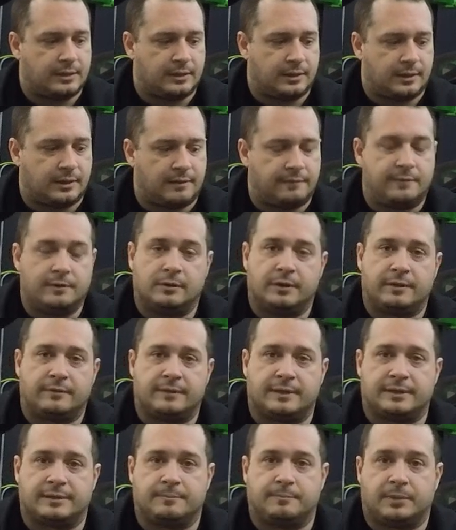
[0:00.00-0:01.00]
if you live
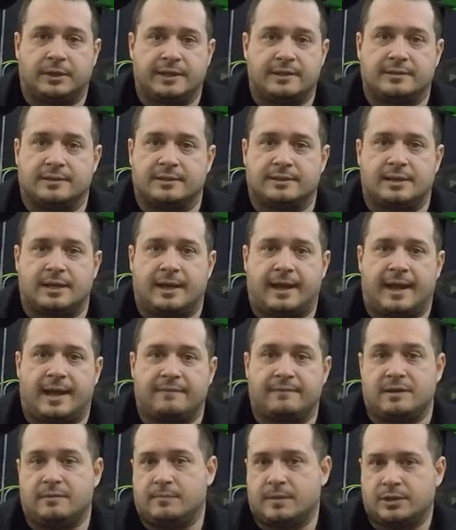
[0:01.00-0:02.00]
in places that have
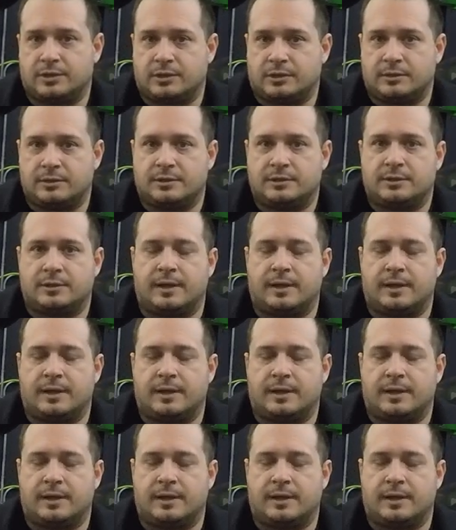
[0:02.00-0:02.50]
emissions